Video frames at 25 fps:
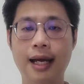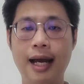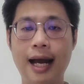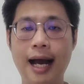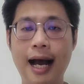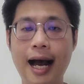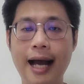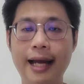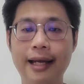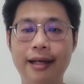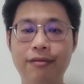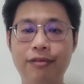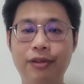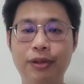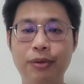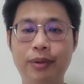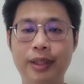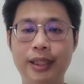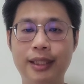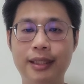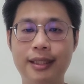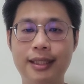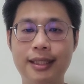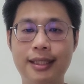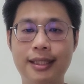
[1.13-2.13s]
Hi
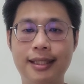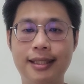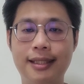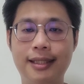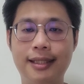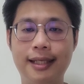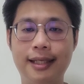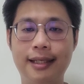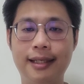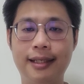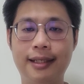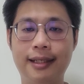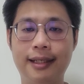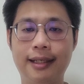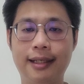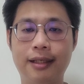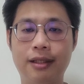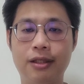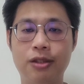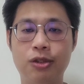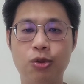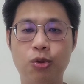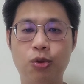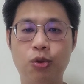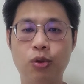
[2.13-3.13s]
everyone, this is Z here.
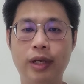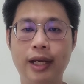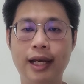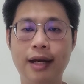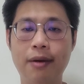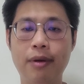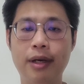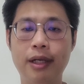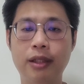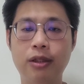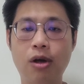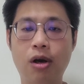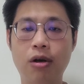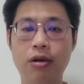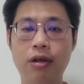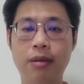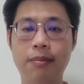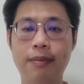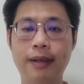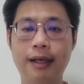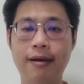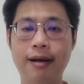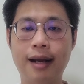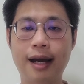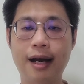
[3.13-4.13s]
So today I want to talk
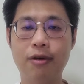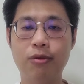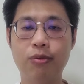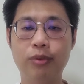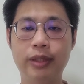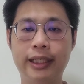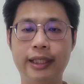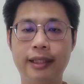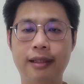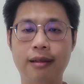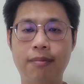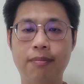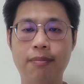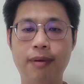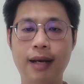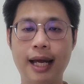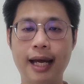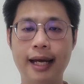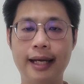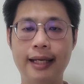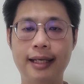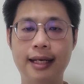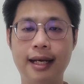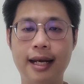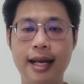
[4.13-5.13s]
about how we can
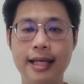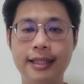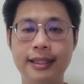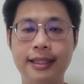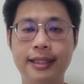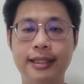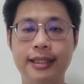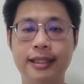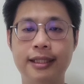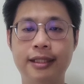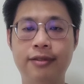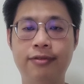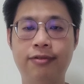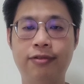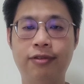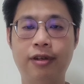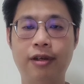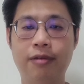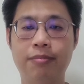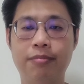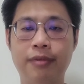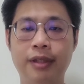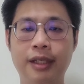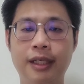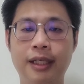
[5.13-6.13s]
apply lessons
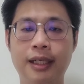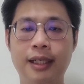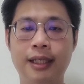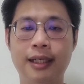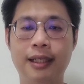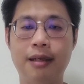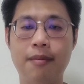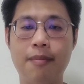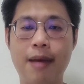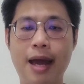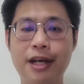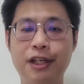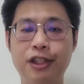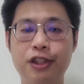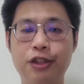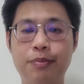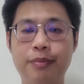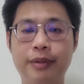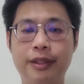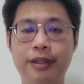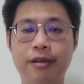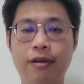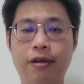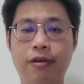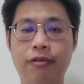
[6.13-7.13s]
from the
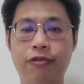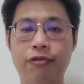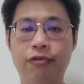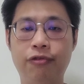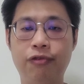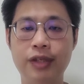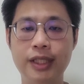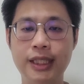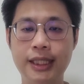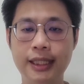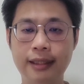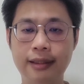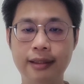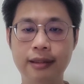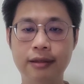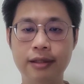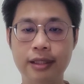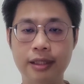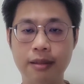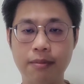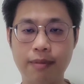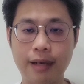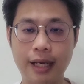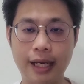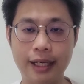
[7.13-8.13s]
management of physical
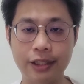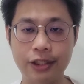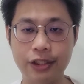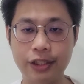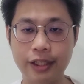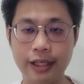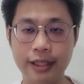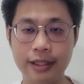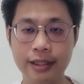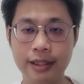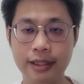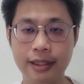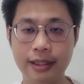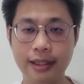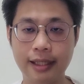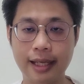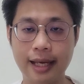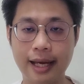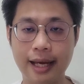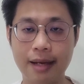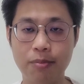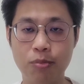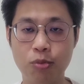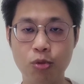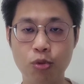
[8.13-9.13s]
supply chains
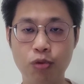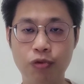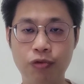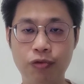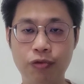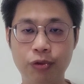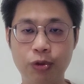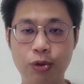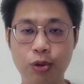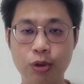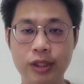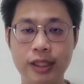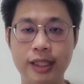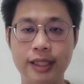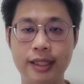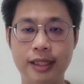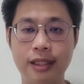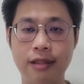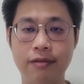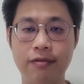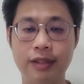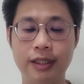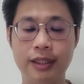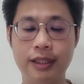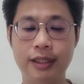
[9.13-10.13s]
that move goods and
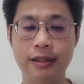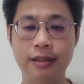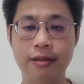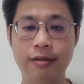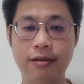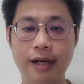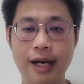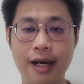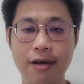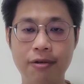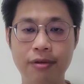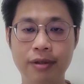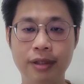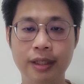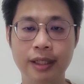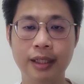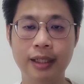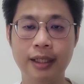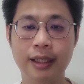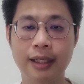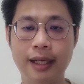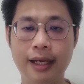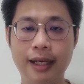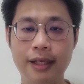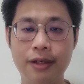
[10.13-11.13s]
services around
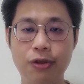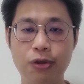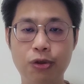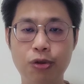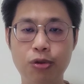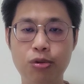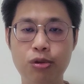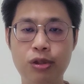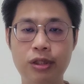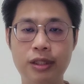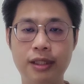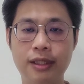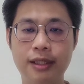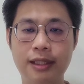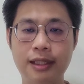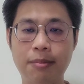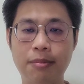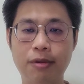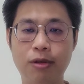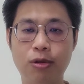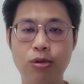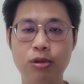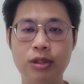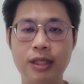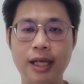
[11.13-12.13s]
and use
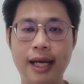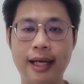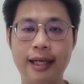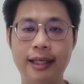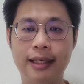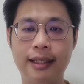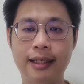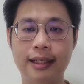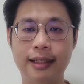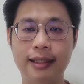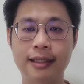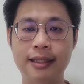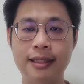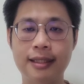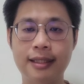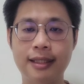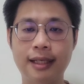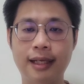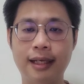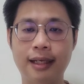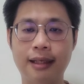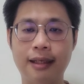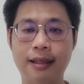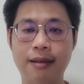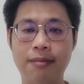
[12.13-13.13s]
some of those ideas
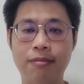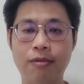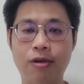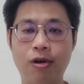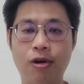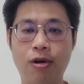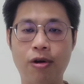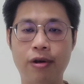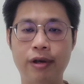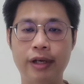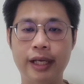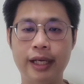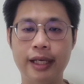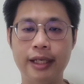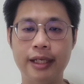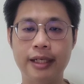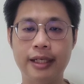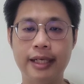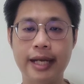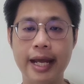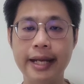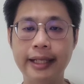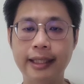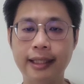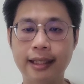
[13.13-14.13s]
on a
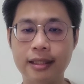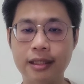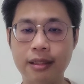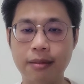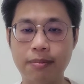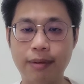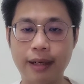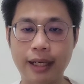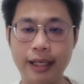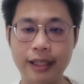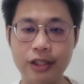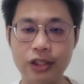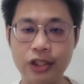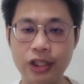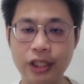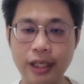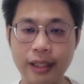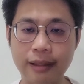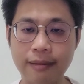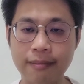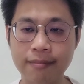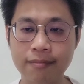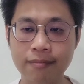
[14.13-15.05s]
data supply chain.